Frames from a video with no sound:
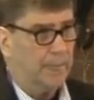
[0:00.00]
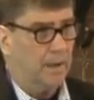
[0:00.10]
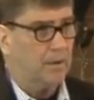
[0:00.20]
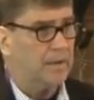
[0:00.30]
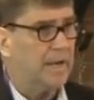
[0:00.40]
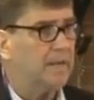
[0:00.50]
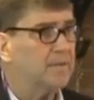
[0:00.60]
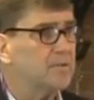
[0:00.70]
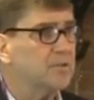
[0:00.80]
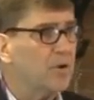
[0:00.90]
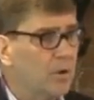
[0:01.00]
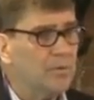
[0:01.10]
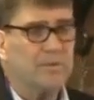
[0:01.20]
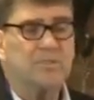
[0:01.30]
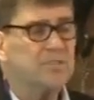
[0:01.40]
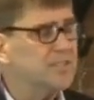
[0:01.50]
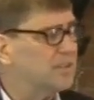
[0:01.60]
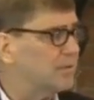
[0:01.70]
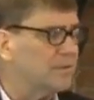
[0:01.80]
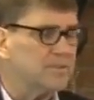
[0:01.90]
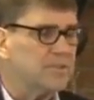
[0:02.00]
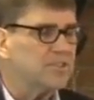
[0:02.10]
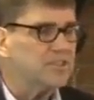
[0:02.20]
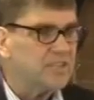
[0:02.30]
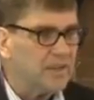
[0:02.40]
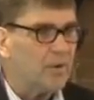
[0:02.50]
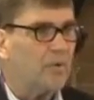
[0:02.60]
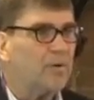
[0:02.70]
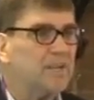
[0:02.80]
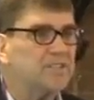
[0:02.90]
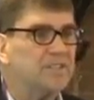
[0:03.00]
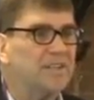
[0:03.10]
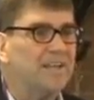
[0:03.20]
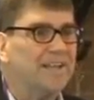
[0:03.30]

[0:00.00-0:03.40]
Okay, there's no, there's zero, there's just zero reason.